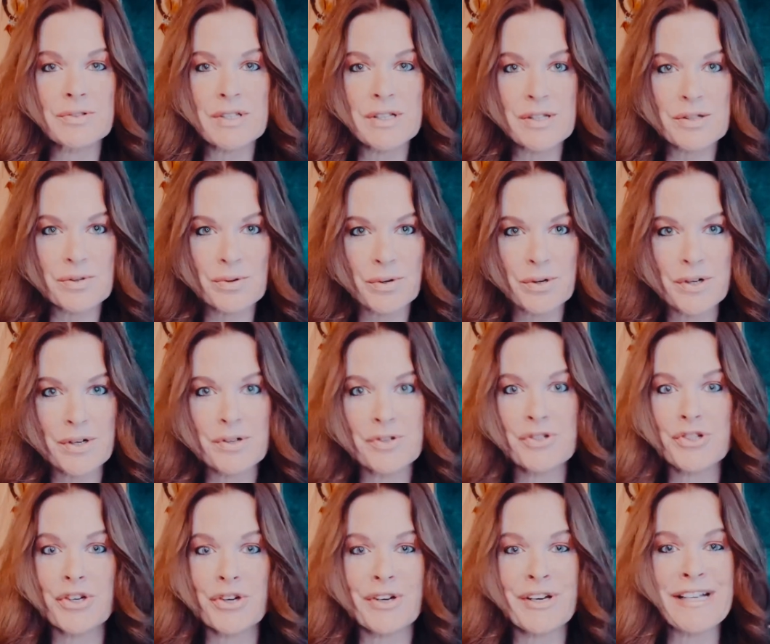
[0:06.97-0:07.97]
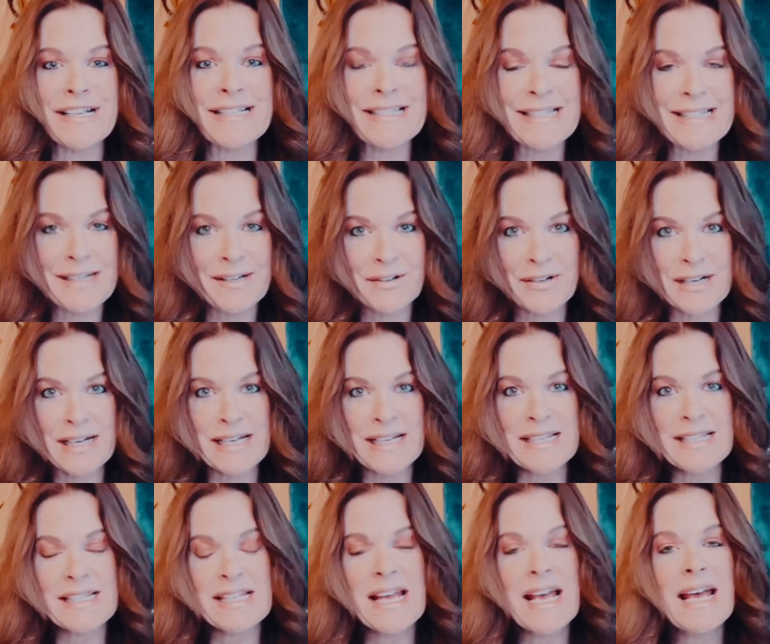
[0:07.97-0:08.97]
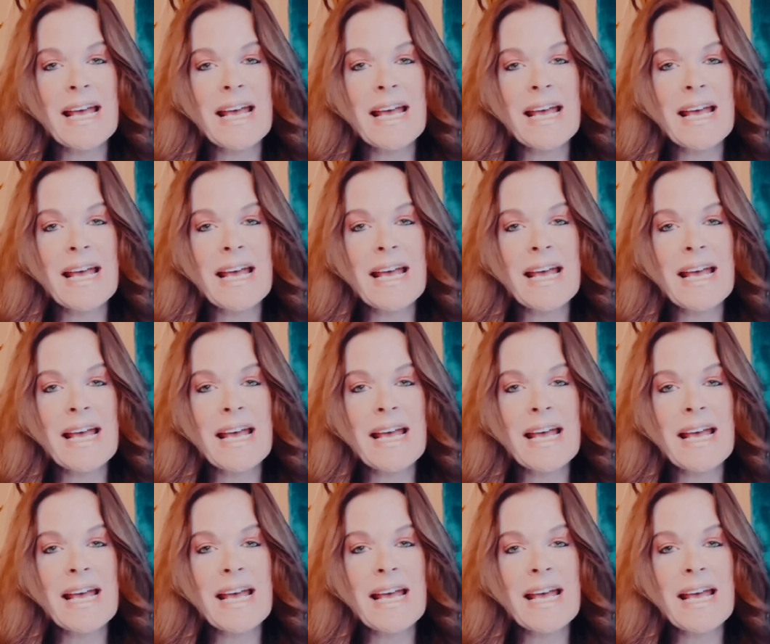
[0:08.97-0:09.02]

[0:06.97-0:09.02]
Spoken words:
disorder journey series.